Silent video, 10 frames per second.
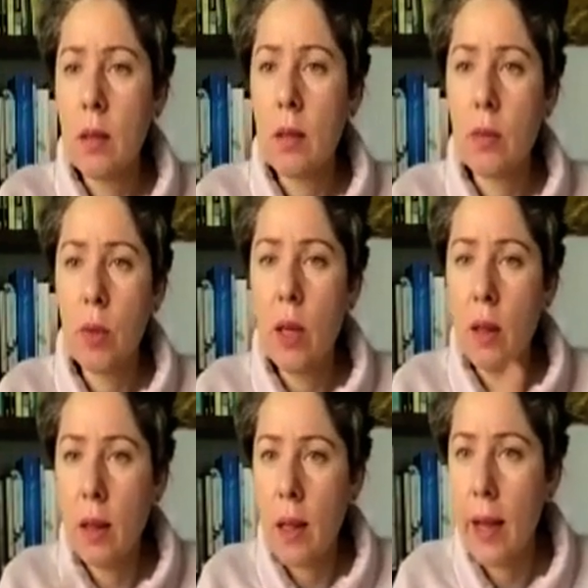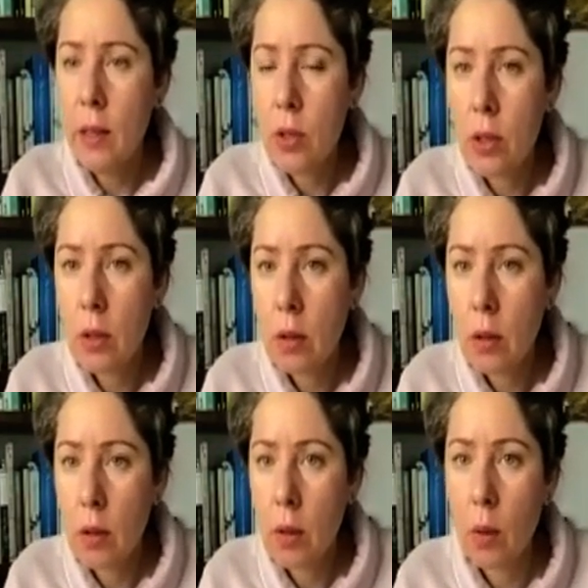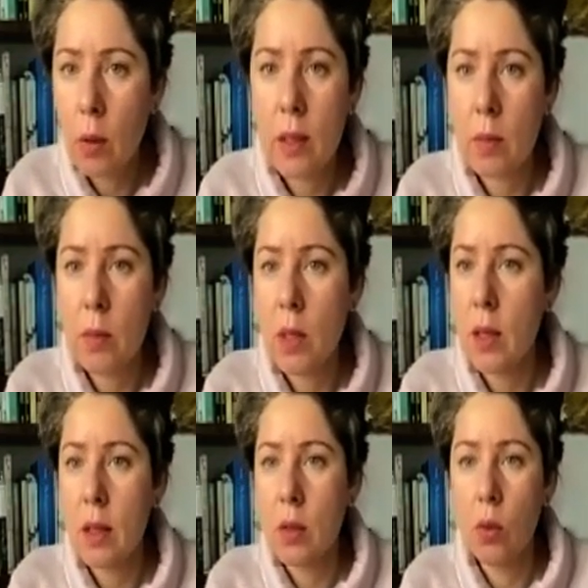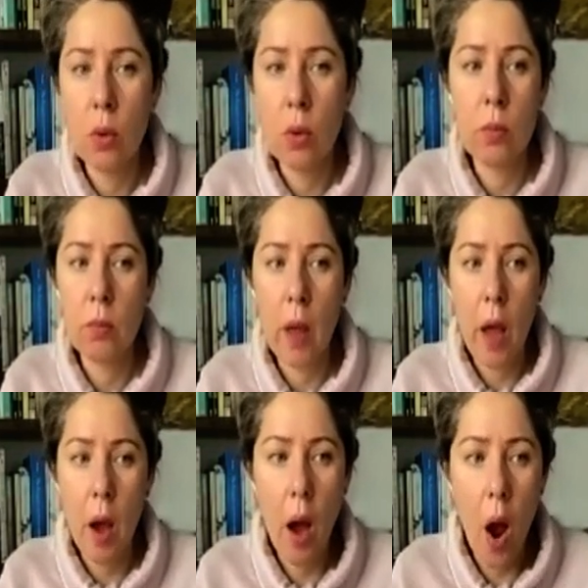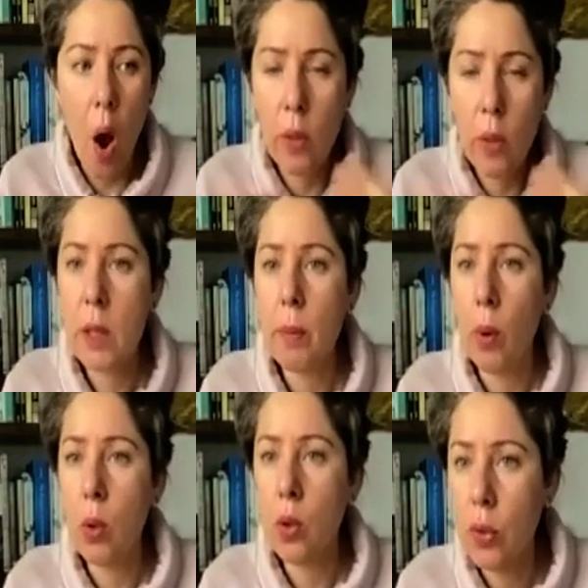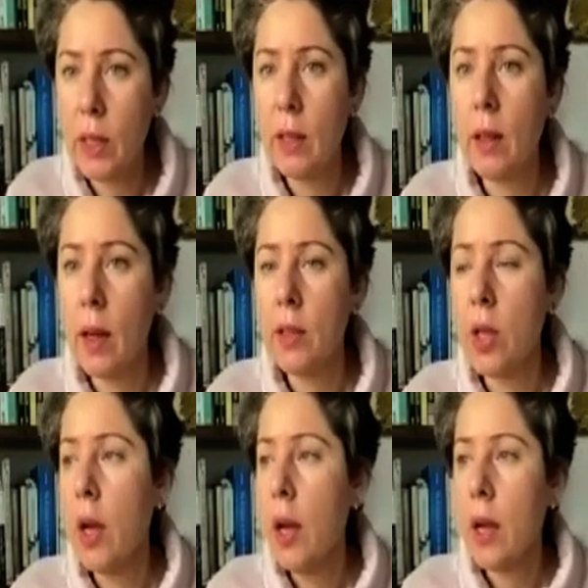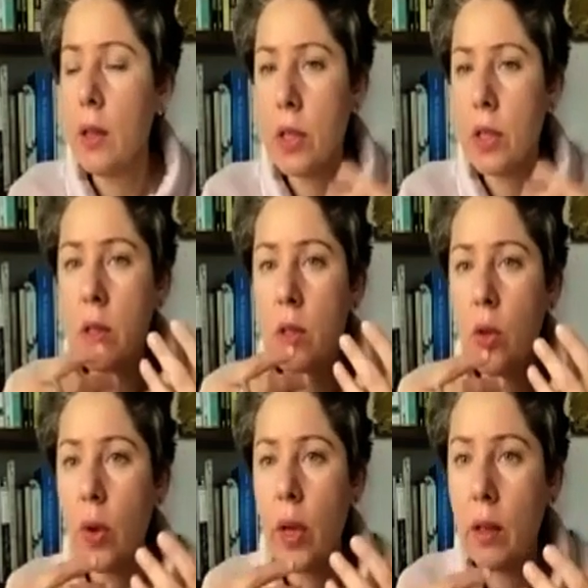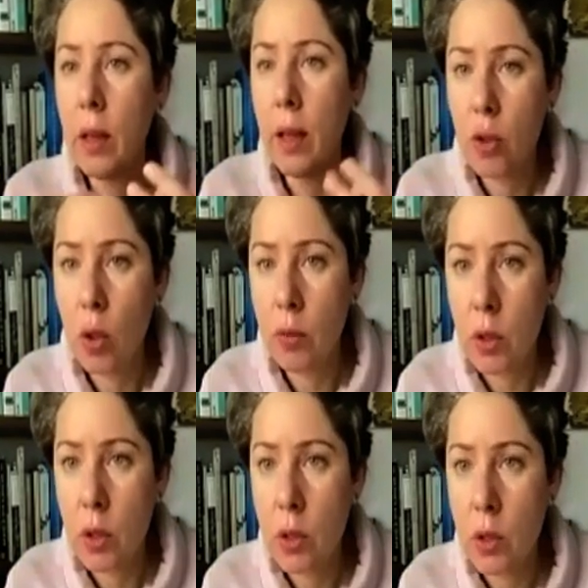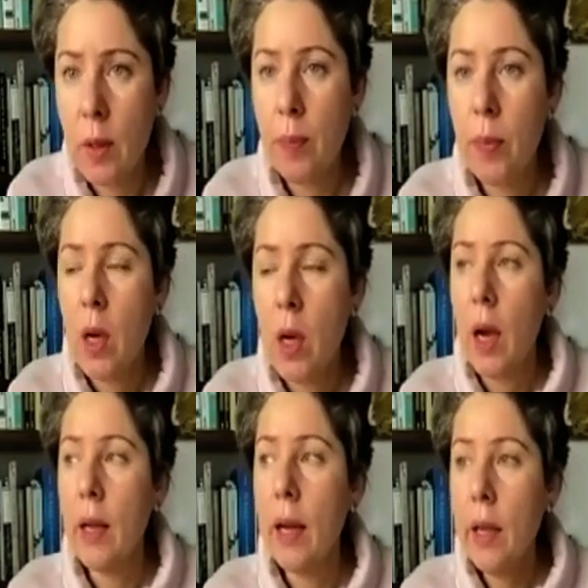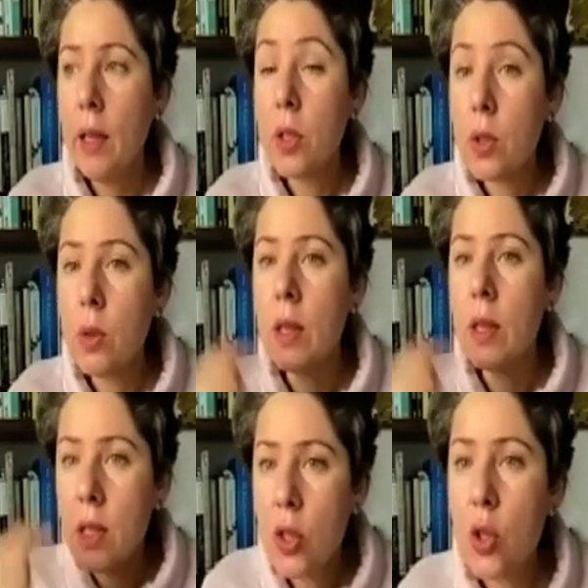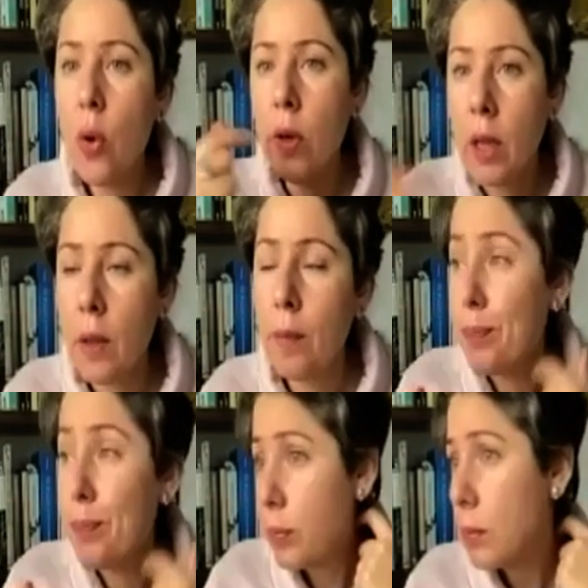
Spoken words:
that's really light, like something that's cooked on the spot, really light, and doesn't create leftovers. And I understood that this journey